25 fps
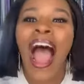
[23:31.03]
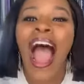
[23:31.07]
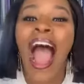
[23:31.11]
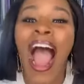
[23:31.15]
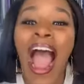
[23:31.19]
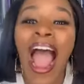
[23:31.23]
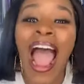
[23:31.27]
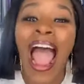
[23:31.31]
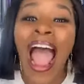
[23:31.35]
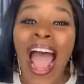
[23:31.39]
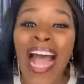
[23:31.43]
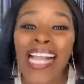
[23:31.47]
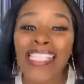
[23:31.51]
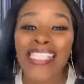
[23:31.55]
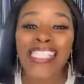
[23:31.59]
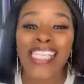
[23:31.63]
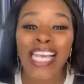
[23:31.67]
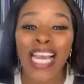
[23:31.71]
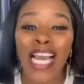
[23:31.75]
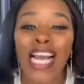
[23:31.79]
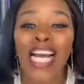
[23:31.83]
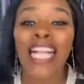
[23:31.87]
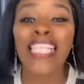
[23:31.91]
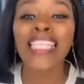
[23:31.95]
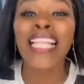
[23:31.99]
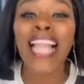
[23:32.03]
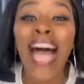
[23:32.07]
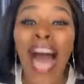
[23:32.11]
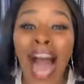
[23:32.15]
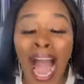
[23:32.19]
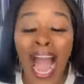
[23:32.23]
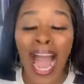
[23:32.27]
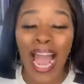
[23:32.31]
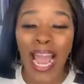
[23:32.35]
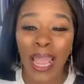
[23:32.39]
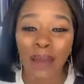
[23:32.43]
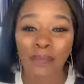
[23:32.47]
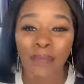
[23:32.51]
I had to
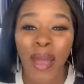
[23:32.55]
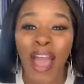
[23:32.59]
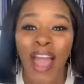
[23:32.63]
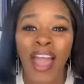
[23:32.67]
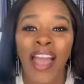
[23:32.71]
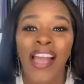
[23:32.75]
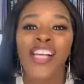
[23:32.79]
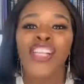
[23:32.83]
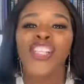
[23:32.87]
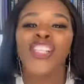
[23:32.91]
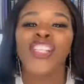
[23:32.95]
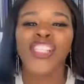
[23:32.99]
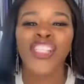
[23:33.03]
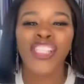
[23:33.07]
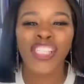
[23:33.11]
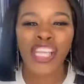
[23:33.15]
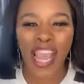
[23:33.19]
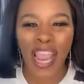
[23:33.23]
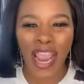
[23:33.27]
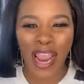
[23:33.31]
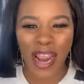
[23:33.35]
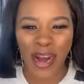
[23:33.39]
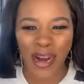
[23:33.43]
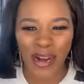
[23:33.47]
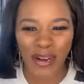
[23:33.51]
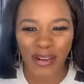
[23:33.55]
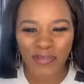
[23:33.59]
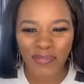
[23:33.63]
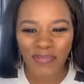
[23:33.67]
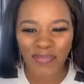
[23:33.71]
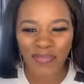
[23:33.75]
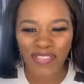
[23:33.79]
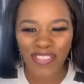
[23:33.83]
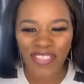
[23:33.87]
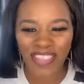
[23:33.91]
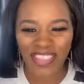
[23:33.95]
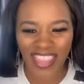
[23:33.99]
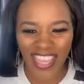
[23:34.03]
climb. Share
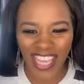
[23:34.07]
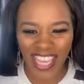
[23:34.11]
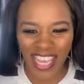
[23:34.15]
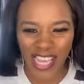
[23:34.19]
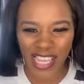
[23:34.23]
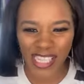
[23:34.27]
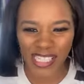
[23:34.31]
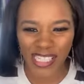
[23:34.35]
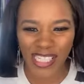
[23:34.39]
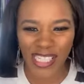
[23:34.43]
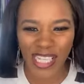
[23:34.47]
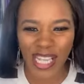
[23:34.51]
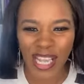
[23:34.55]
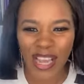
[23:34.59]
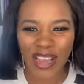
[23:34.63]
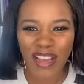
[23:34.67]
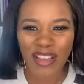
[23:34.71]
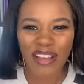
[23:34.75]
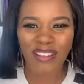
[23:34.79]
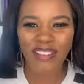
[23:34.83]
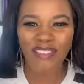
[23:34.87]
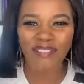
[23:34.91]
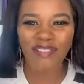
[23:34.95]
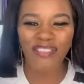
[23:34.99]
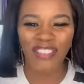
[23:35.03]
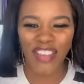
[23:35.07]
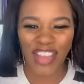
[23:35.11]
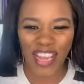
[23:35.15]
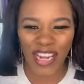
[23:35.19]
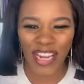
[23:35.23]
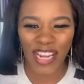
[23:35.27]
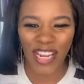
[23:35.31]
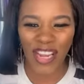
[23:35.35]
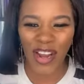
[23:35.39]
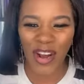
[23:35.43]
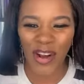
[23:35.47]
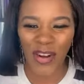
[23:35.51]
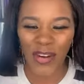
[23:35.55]
this
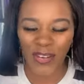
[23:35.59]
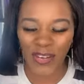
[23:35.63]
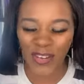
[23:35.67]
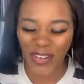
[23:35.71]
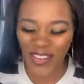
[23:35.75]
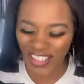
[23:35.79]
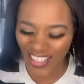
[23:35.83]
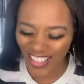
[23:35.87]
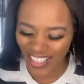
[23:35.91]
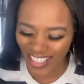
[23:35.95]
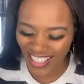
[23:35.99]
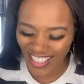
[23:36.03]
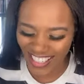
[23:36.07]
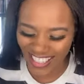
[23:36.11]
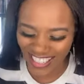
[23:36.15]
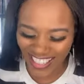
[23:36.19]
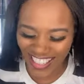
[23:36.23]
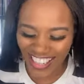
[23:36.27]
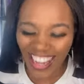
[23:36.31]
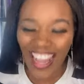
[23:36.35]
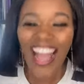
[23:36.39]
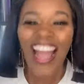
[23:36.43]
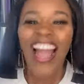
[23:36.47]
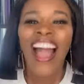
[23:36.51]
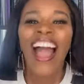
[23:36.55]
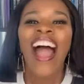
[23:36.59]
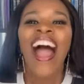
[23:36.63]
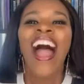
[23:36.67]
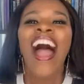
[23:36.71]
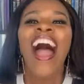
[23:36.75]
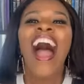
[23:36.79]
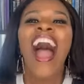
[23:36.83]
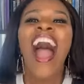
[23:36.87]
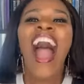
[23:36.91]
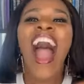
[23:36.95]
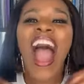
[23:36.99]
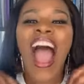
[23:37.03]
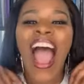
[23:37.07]
video.
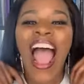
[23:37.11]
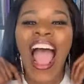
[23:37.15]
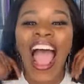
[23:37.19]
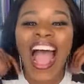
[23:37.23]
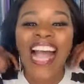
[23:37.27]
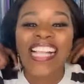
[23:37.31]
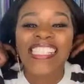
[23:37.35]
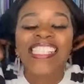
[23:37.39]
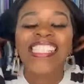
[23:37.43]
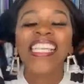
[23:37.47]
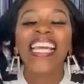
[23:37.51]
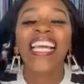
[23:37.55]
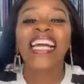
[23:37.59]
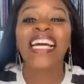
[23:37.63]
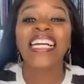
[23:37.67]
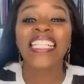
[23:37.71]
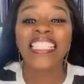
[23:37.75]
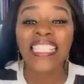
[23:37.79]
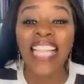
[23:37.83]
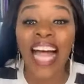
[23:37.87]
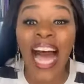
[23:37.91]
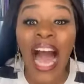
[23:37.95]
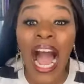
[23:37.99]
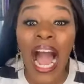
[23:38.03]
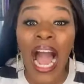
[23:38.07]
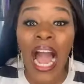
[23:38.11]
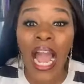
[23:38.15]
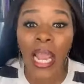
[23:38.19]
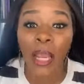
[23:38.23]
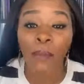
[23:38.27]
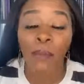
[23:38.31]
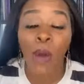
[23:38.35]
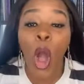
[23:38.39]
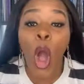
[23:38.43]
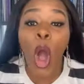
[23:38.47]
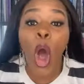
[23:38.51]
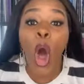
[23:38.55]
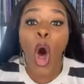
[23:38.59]
I had to
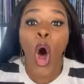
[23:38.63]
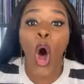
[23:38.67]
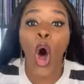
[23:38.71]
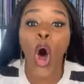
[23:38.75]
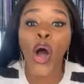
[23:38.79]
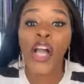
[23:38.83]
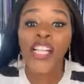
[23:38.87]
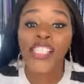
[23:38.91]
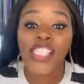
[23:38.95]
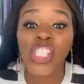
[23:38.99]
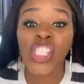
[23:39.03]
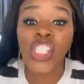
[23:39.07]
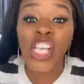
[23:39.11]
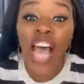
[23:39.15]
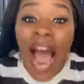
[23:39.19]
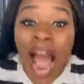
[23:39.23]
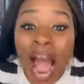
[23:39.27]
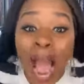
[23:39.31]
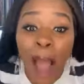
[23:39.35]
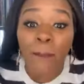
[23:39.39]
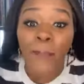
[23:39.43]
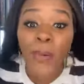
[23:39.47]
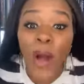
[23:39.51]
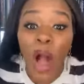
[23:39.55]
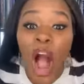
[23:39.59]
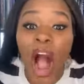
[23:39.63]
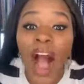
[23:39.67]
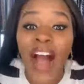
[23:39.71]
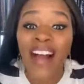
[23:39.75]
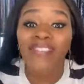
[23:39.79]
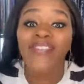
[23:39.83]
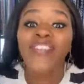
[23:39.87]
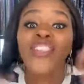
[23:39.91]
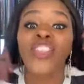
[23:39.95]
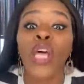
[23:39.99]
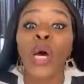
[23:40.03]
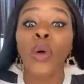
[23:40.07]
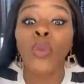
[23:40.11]
climb on top
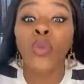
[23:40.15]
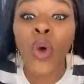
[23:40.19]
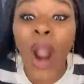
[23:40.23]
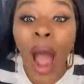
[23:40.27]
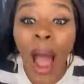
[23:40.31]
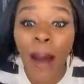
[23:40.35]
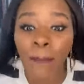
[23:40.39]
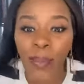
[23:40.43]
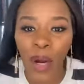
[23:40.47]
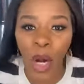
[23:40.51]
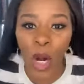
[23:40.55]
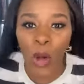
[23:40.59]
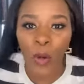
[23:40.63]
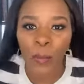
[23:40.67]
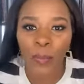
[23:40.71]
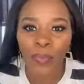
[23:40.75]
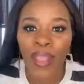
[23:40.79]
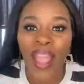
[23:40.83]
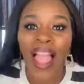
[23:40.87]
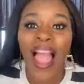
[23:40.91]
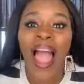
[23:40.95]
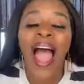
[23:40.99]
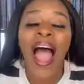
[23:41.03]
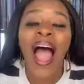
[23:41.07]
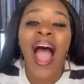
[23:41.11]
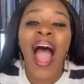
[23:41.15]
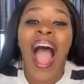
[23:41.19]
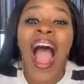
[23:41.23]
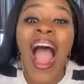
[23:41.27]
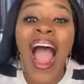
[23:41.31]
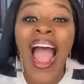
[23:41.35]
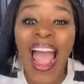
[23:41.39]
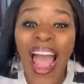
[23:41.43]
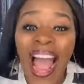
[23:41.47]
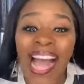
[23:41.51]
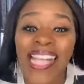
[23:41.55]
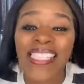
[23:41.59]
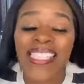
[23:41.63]
of the rubble. I
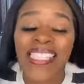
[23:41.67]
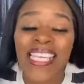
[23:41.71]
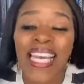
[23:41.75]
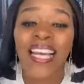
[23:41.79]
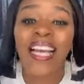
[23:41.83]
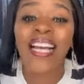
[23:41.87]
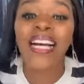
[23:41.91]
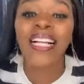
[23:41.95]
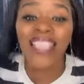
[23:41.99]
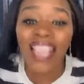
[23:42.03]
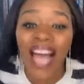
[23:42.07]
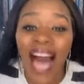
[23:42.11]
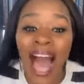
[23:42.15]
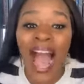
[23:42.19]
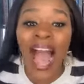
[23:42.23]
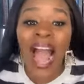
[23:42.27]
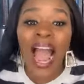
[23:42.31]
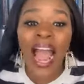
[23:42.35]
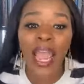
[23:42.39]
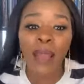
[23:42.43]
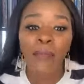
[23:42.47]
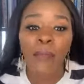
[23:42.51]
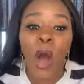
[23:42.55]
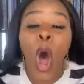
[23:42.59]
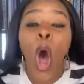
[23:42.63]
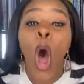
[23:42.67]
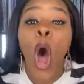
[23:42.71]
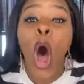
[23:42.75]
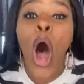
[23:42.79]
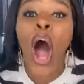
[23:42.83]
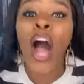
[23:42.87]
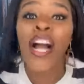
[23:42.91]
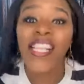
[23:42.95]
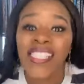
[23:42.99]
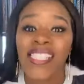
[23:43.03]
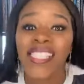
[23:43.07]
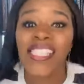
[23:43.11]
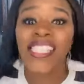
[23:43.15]
had to climb
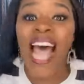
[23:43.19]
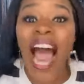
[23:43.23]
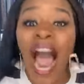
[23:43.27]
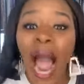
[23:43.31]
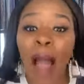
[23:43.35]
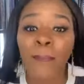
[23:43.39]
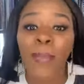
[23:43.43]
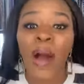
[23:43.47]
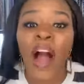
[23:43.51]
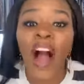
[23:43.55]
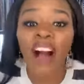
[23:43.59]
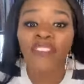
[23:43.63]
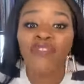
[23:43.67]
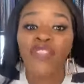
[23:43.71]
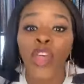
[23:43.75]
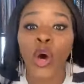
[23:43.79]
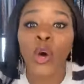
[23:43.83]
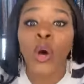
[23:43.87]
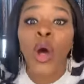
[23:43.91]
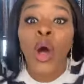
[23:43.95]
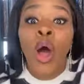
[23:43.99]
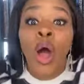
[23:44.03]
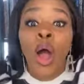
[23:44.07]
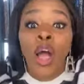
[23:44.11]
on top of the